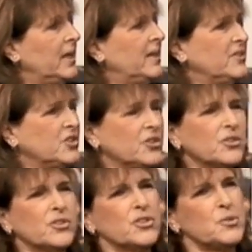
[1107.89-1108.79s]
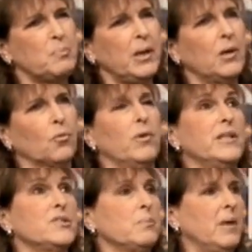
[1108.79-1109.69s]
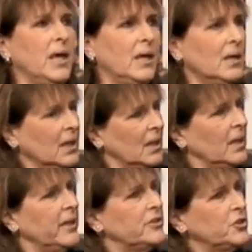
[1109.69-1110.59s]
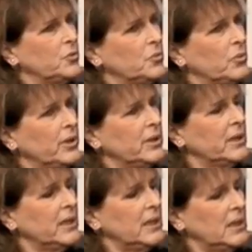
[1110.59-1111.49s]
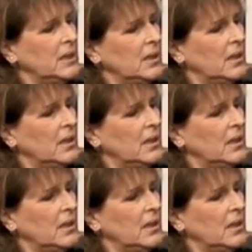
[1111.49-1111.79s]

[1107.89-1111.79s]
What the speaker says: It shouldn't just be a resume. It should really,